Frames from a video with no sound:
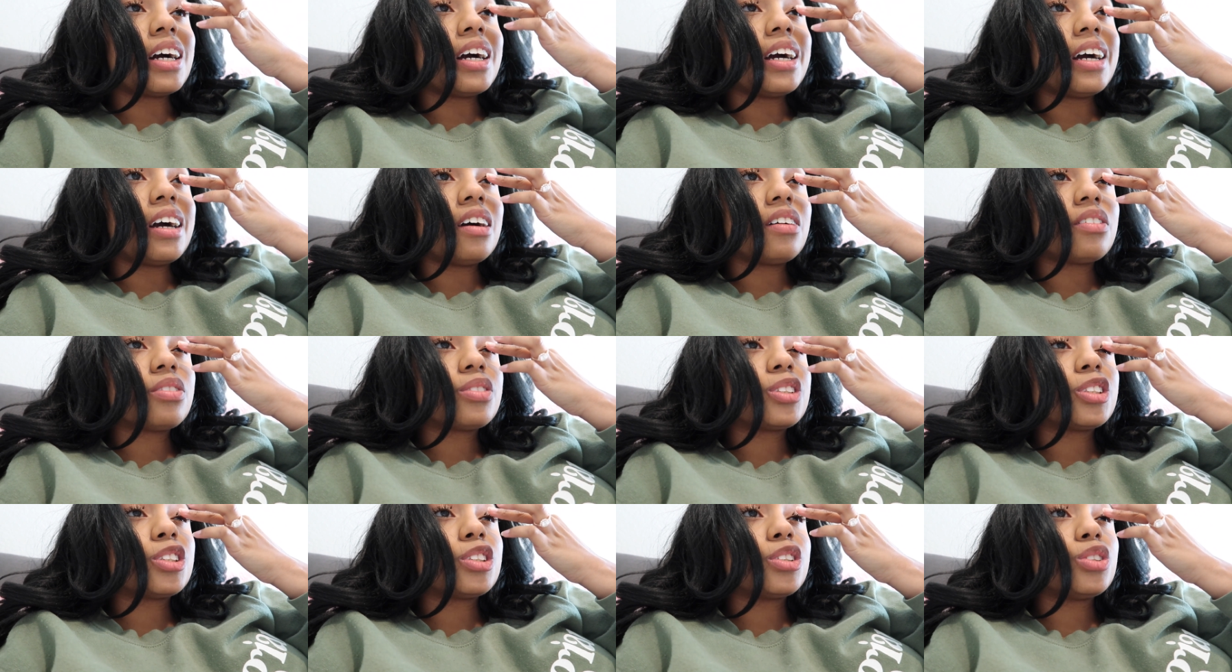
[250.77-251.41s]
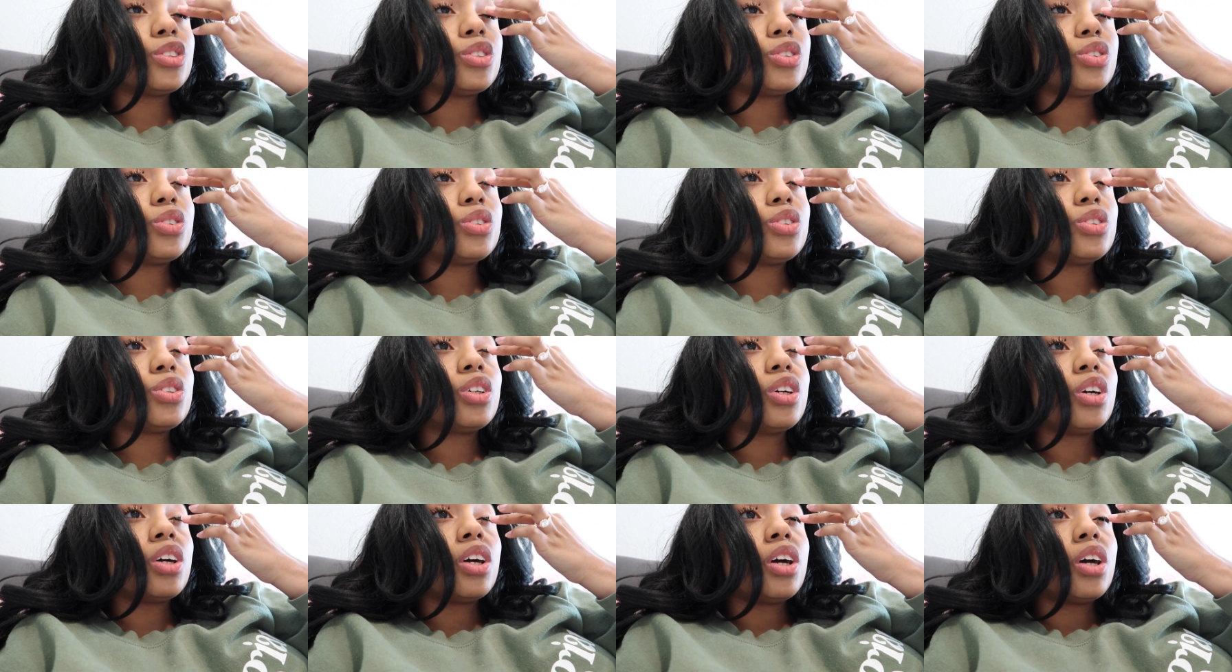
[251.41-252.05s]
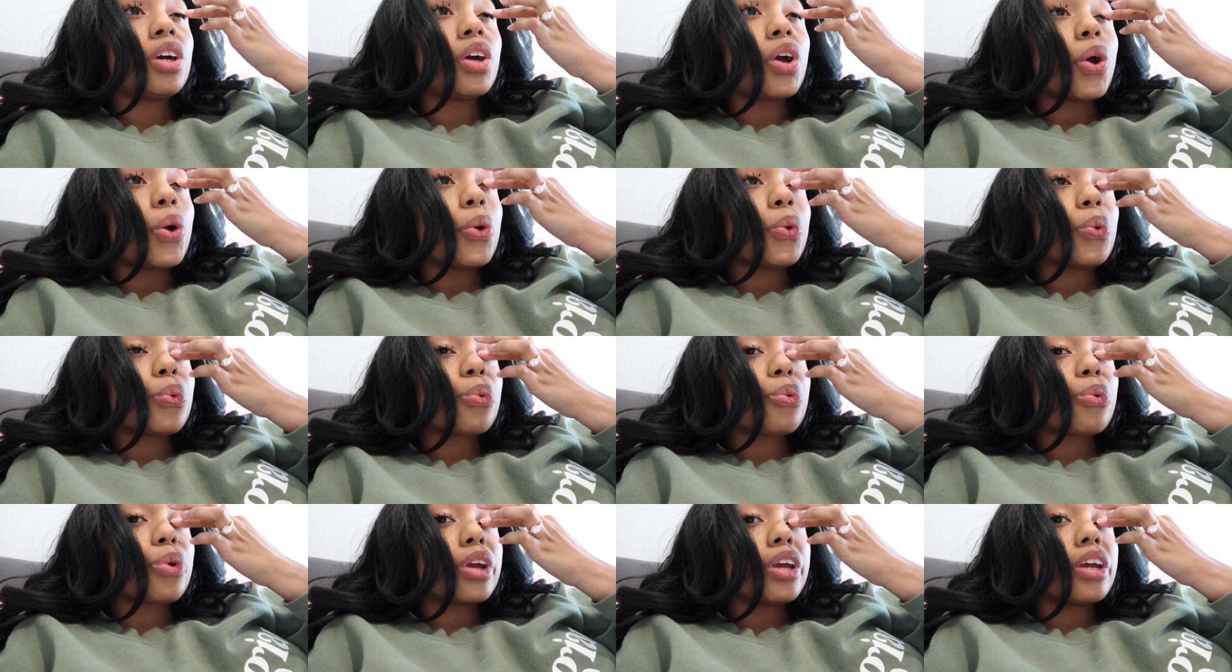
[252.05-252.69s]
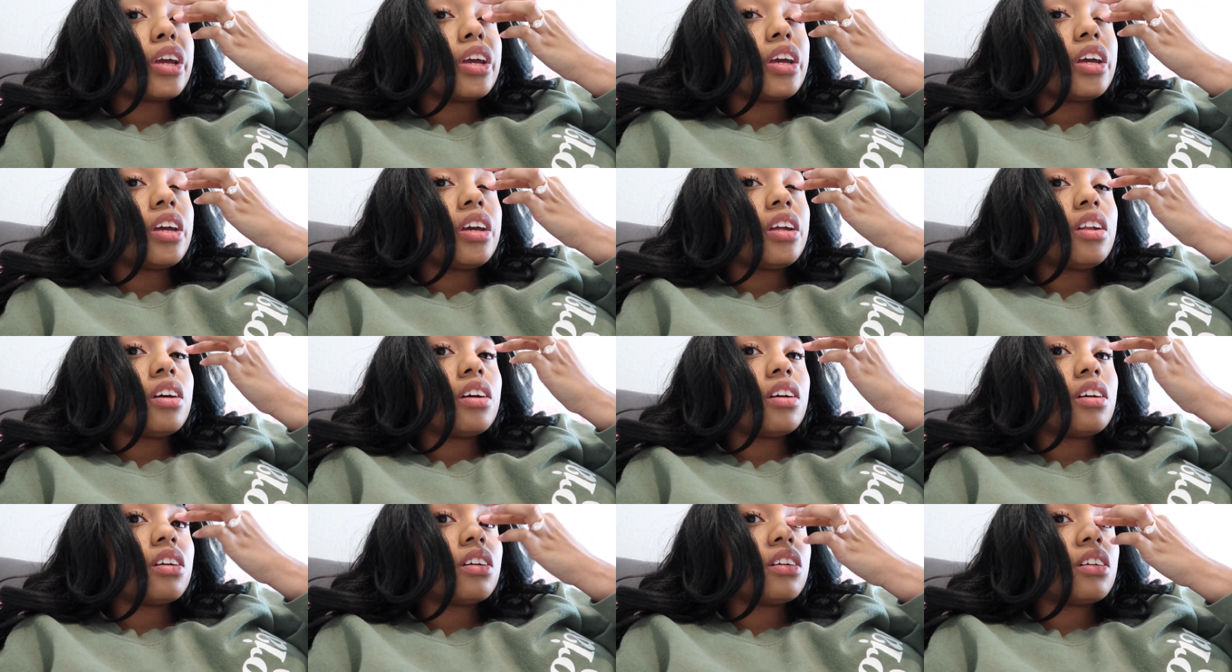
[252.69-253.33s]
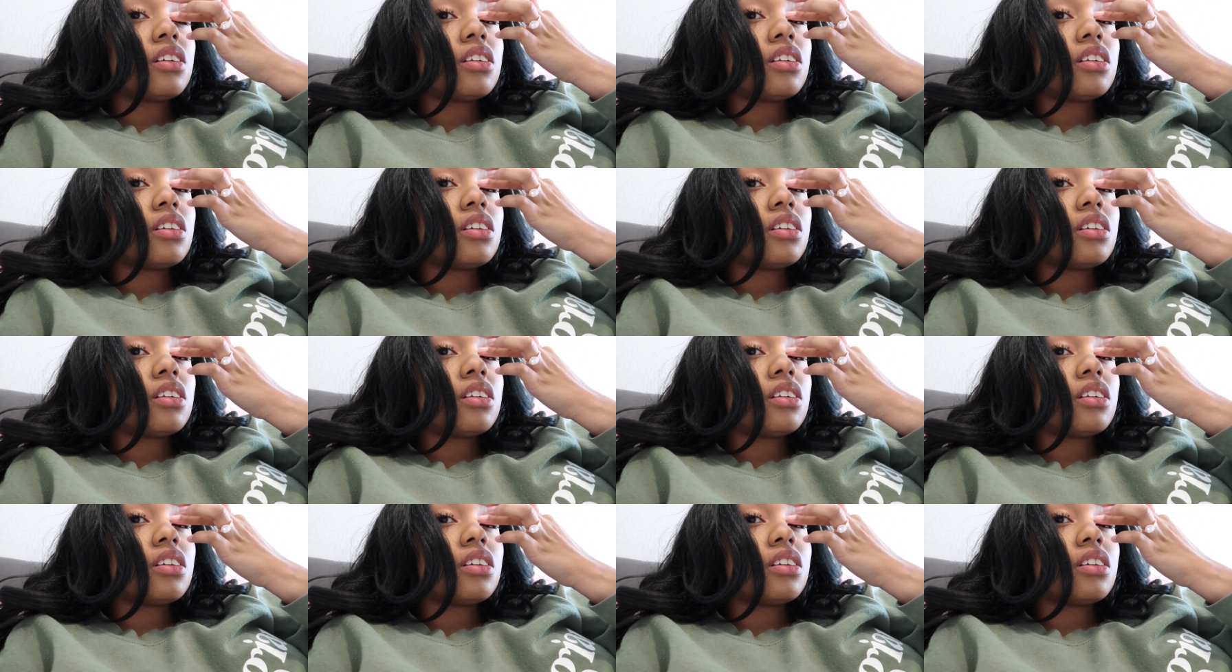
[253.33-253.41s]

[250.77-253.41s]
I have to read